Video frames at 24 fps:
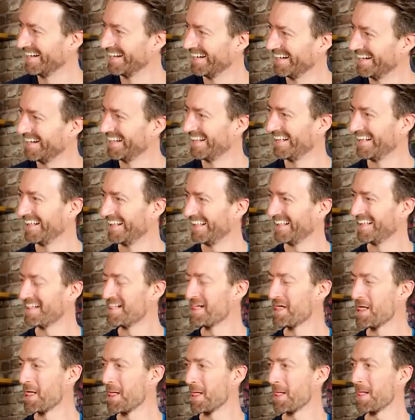
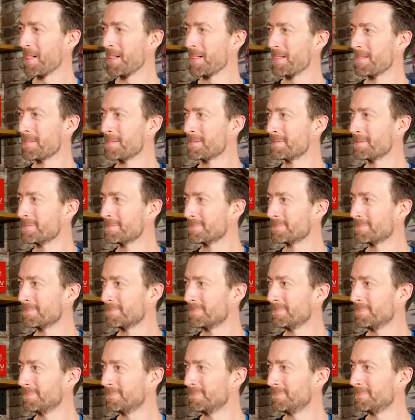
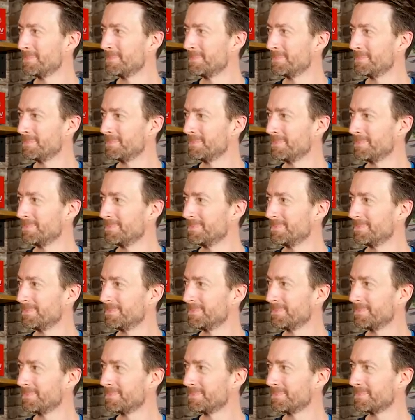
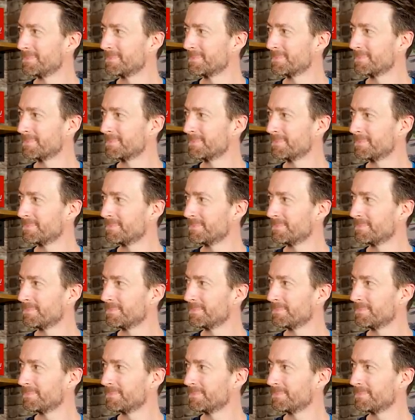This person isn't speaking.